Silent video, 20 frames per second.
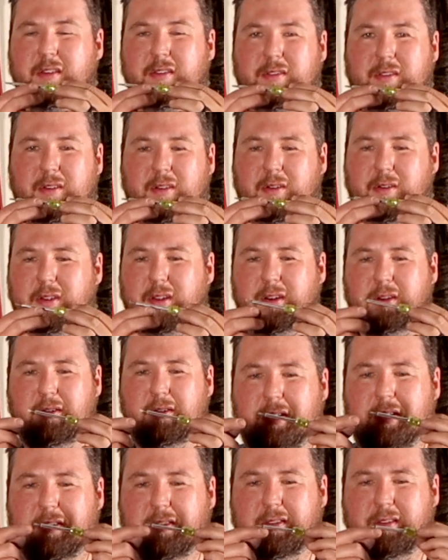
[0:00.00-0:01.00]
So, you
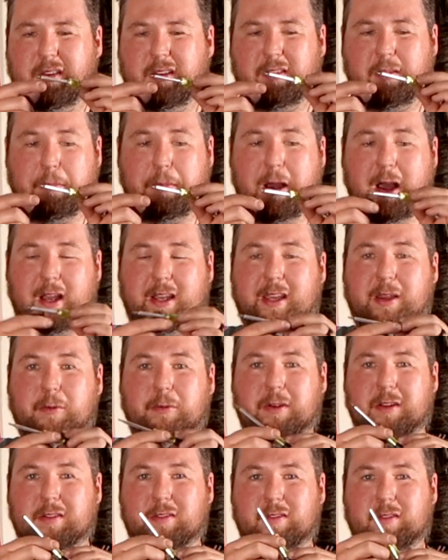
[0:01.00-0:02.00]
it's, it's a
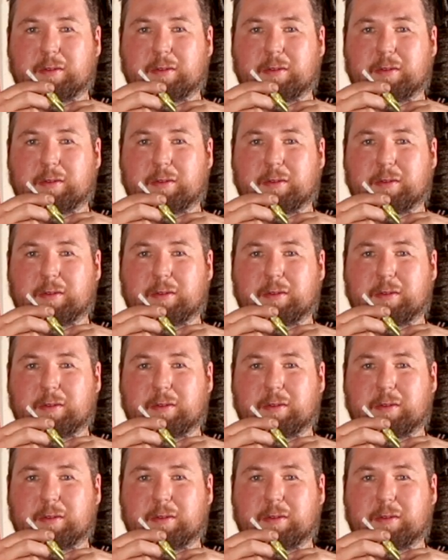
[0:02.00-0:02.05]
pocket one.